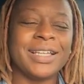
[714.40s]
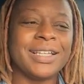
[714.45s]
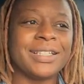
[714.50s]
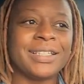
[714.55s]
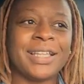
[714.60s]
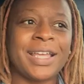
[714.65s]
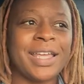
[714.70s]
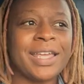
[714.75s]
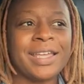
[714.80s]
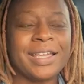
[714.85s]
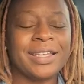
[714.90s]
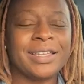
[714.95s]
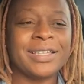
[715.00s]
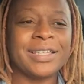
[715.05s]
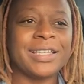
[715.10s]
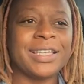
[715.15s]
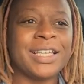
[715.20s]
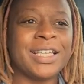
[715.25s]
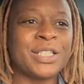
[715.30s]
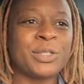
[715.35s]
Like,
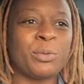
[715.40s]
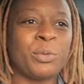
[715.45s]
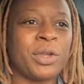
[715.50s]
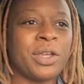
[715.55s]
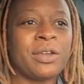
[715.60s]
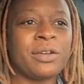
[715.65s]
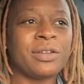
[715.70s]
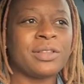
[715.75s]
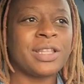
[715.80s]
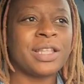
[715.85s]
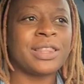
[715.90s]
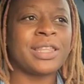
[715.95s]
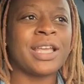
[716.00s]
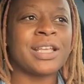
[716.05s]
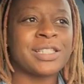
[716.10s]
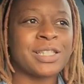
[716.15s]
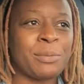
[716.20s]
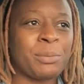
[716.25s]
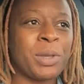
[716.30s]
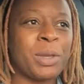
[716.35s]
it's weird, the
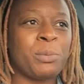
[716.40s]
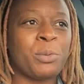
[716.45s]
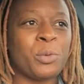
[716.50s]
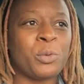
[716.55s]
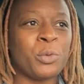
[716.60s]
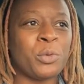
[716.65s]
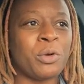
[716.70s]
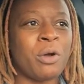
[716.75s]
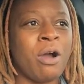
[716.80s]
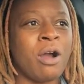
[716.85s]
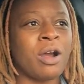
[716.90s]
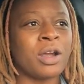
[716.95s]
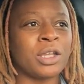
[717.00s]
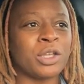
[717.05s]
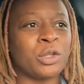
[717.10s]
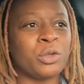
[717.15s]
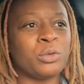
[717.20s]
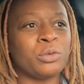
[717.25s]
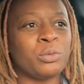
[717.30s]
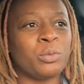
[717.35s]
things that people will
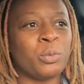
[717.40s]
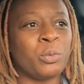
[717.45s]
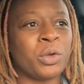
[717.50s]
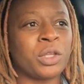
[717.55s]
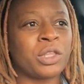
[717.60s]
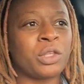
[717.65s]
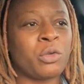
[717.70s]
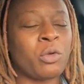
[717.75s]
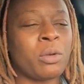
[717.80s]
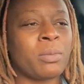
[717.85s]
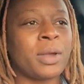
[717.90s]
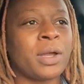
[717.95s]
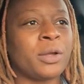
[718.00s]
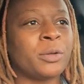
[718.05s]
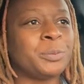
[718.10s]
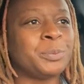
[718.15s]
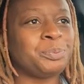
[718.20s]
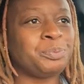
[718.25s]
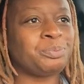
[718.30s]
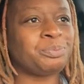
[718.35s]
argue with you
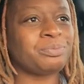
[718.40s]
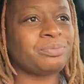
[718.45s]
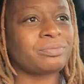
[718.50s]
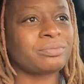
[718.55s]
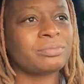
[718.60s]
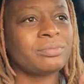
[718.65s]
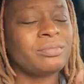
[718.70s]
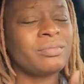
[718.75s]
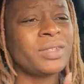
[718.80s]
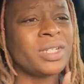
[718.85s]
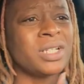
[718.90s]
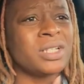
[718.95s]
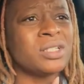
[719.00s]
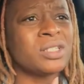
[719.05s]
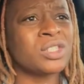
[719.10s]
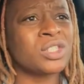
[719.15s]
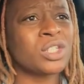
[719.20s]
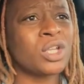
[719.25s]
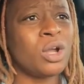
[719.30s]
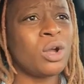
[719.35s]
about.
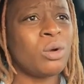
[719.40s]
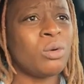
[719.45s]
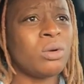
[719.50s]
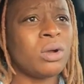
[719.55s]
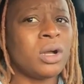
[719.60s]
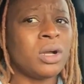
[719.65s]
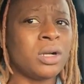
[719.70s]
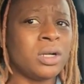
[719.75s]
So,